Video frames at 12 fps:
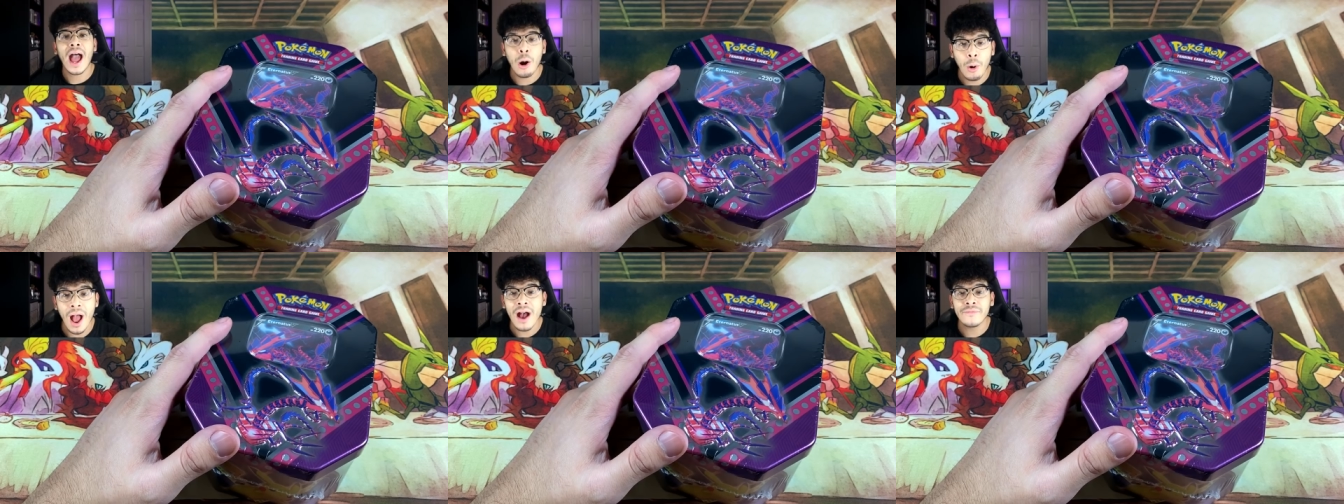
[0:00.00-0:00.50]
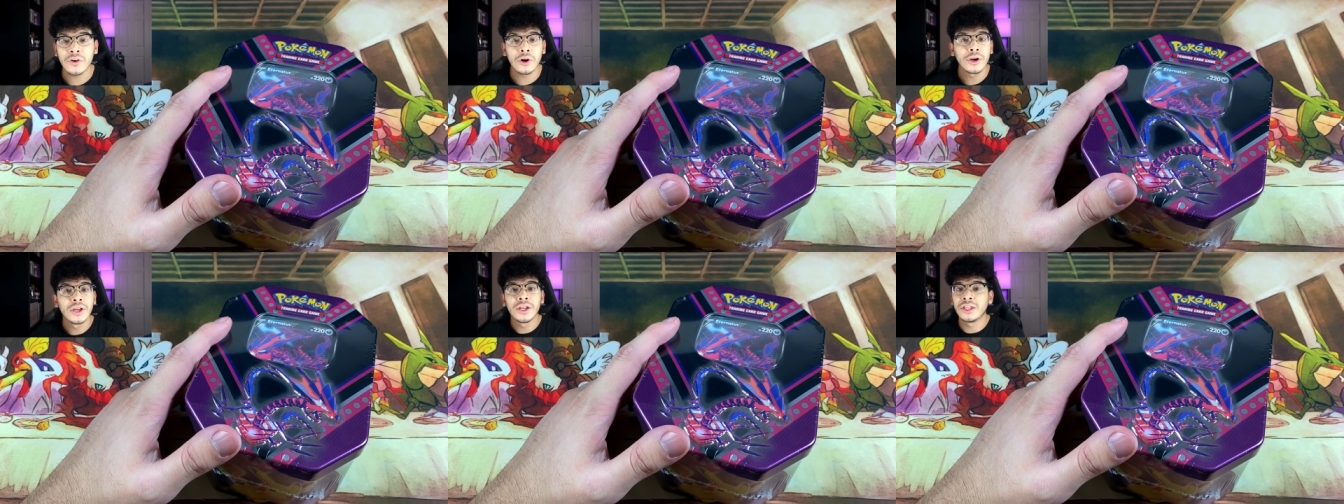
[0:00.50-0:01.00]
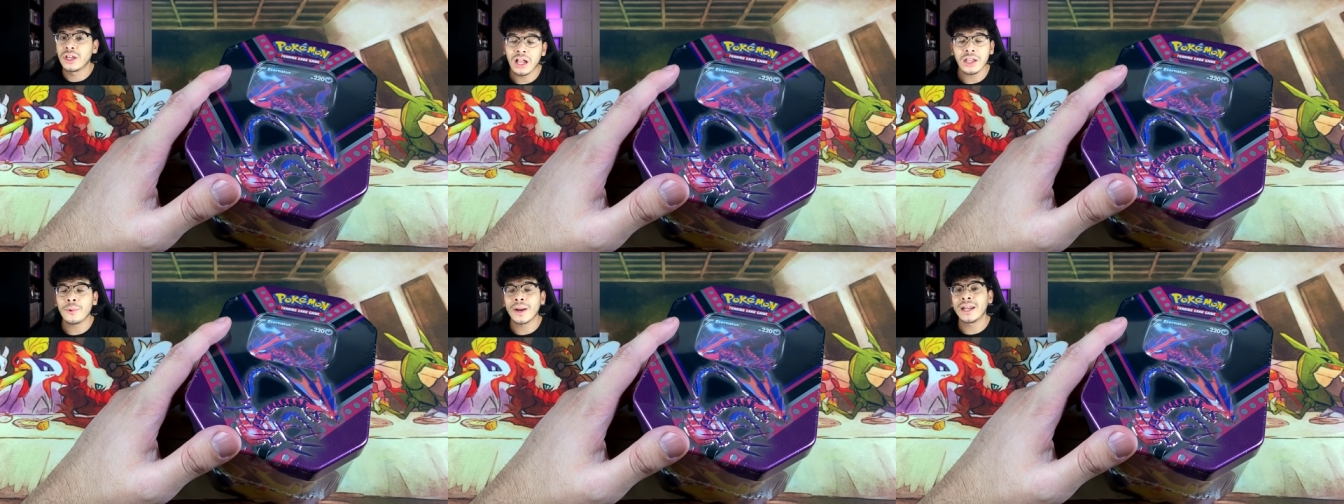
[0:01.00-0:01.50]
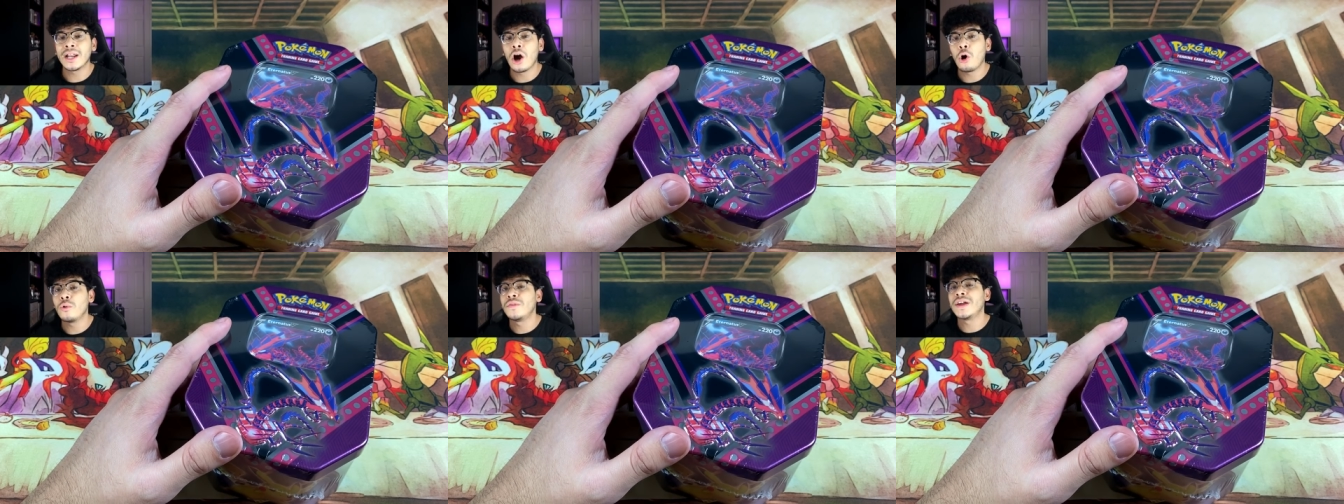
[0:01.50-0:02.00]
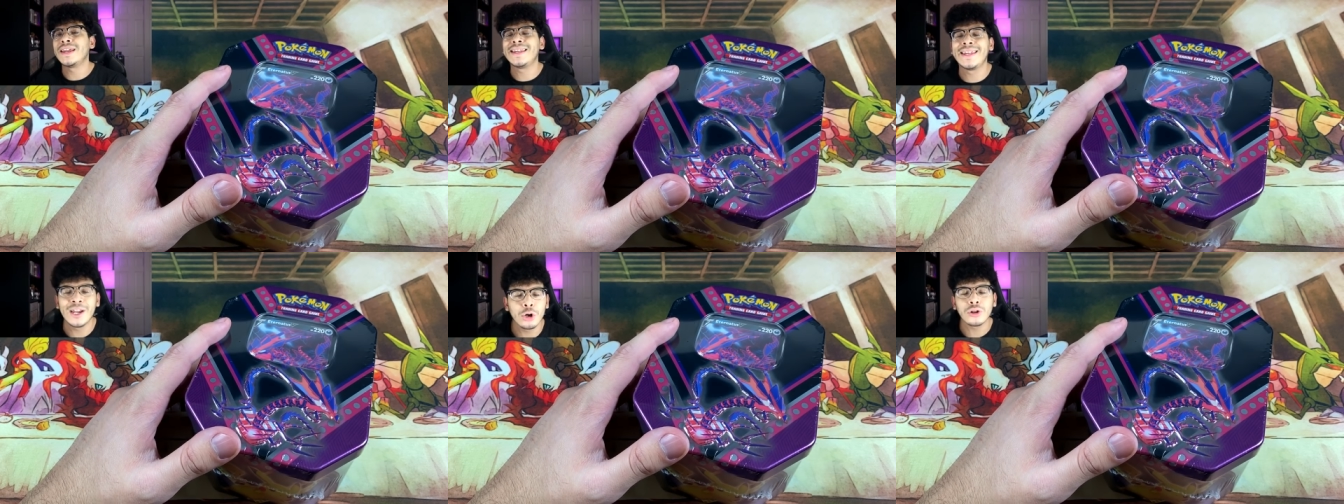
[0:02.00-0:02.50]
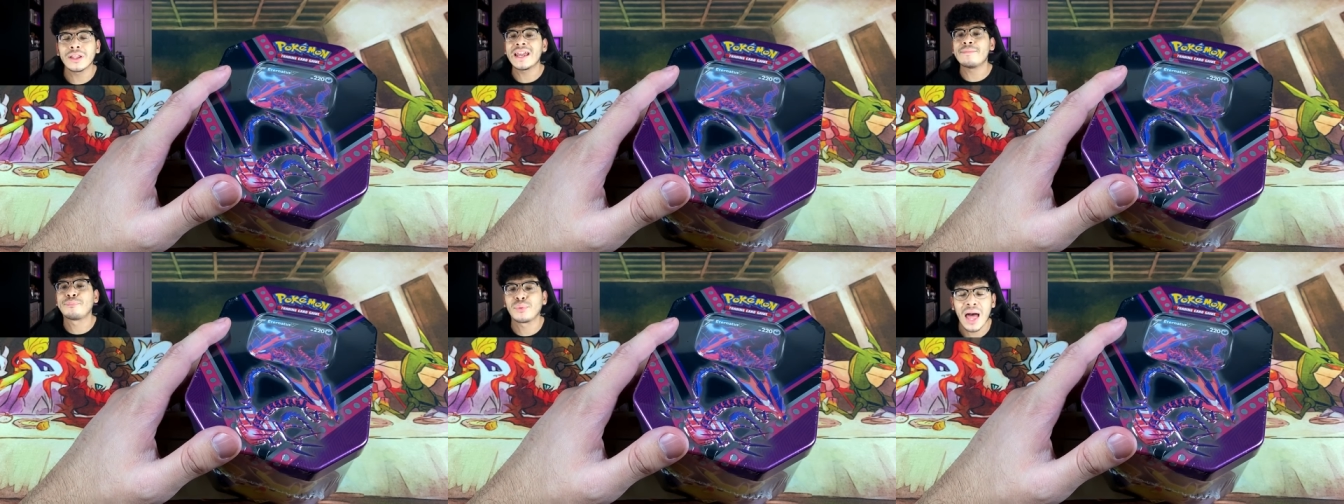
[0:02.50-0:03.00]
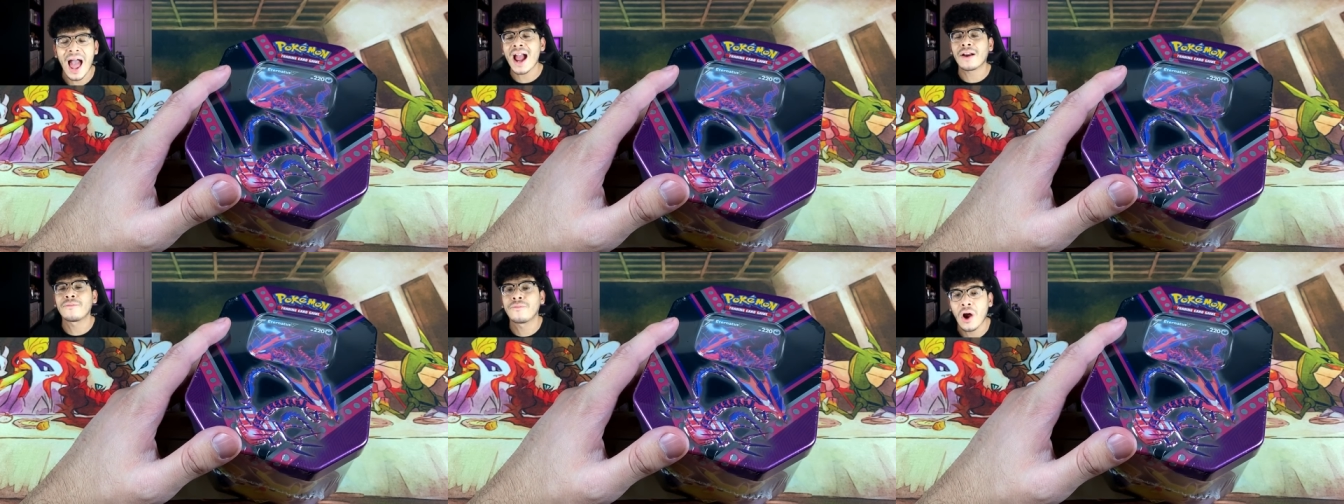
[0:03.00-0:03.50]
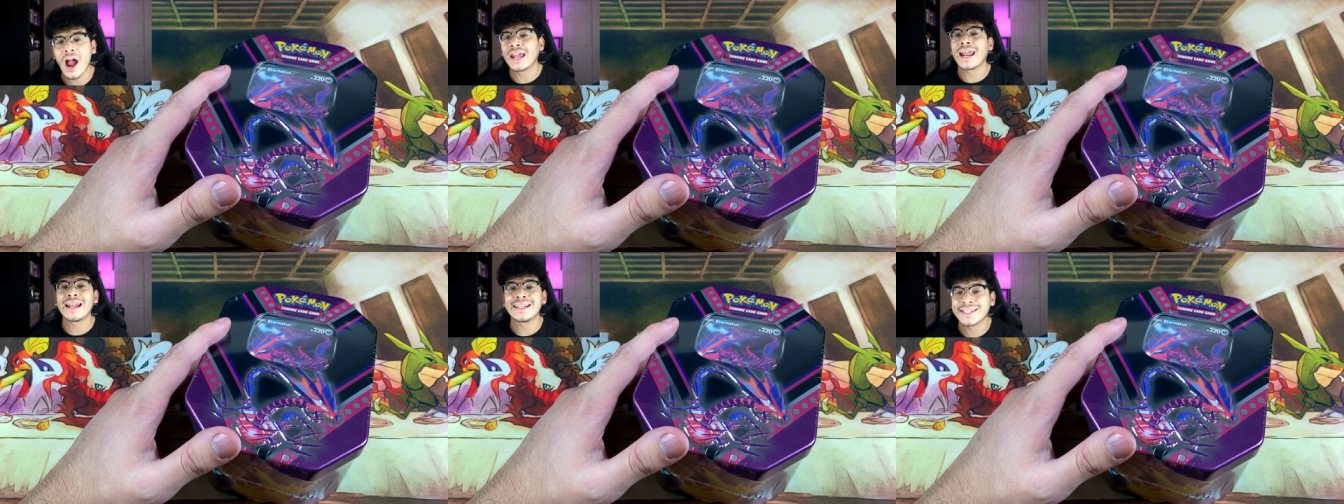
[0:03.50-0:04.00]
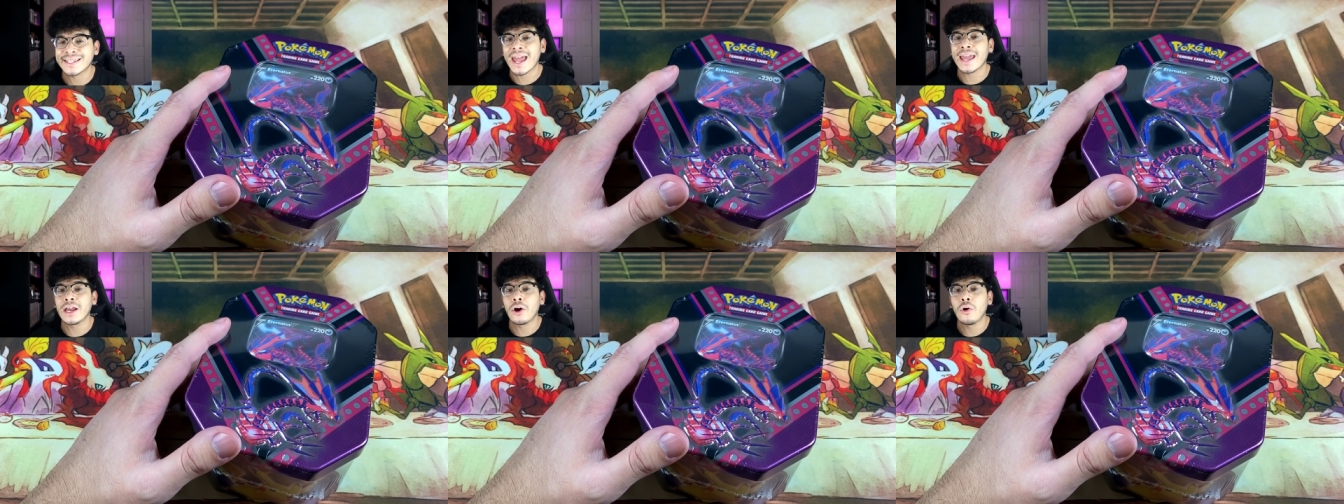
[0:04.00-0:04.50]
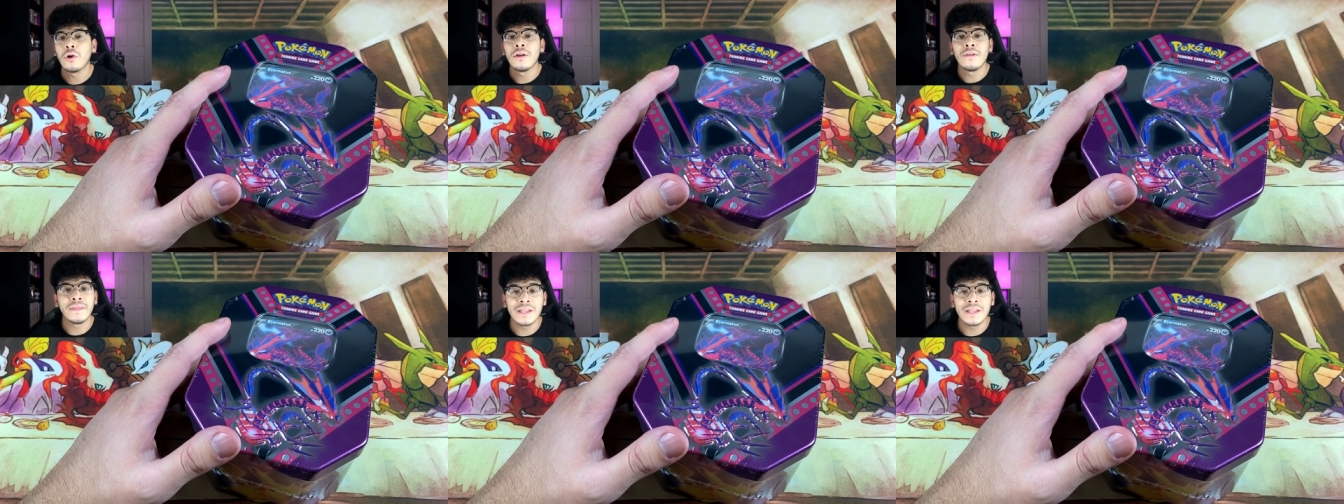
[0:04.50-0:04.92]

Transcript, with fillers: However, y'all already know the yearly Black Friday sale